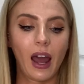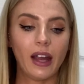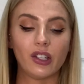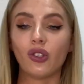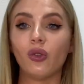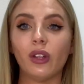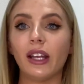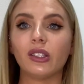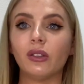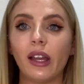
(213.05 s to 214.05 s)
I just don't
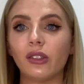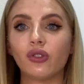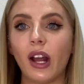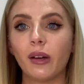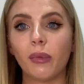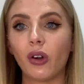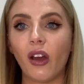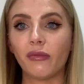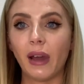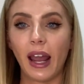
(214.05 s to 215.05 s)
like to like try to burn
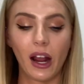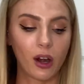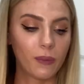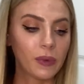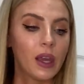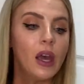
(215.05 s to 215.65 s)
off my hair.